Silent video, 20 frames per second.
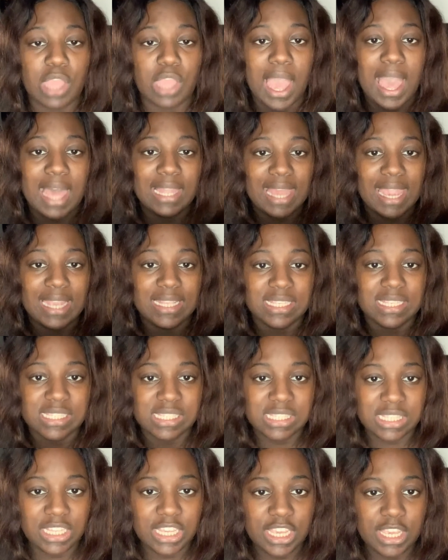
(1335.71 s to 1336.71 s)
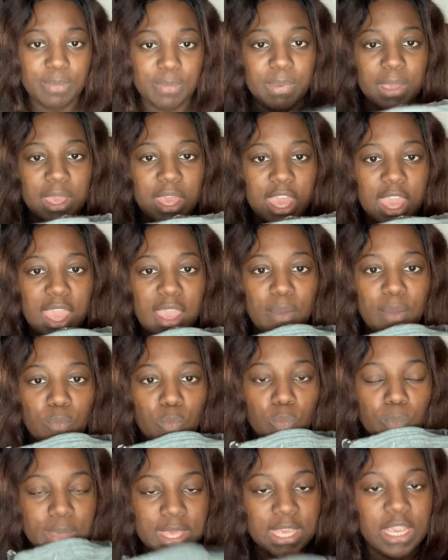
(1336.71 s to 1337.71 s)
I like to sleep
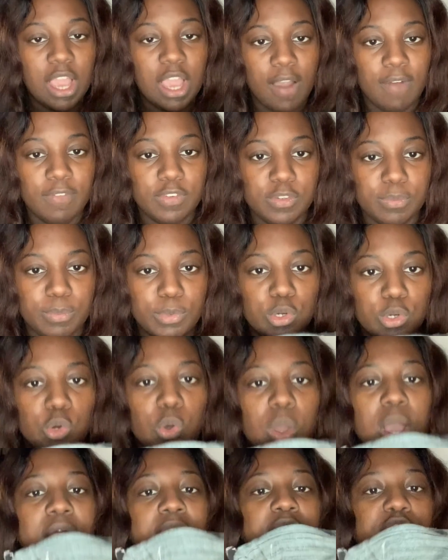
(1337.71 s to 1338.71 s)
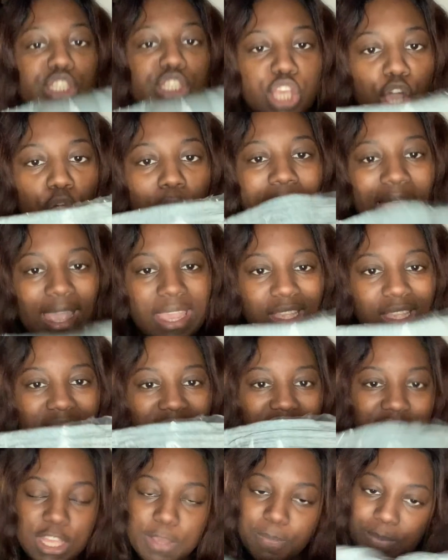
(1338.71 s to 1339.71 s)
and be comfortable. So I can
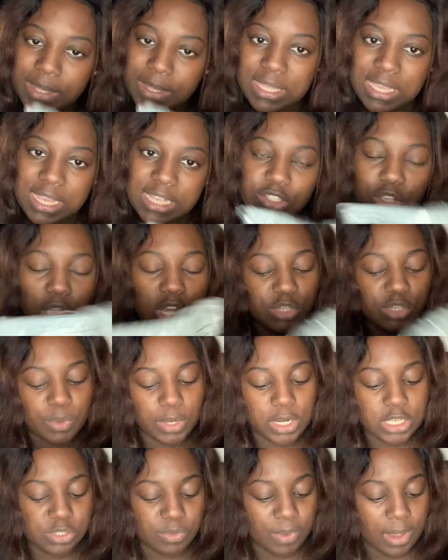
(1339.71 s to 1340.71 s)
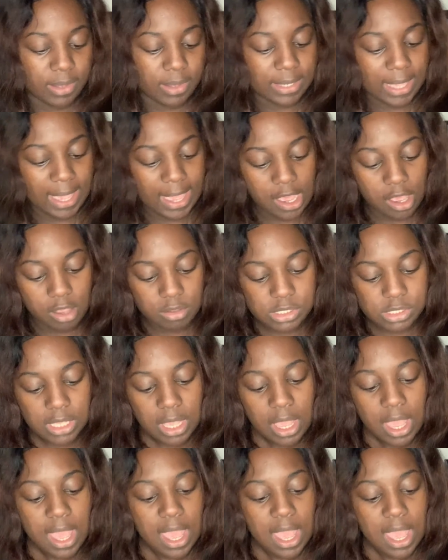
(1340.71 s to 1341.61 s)
sleep in this or wear this around the house.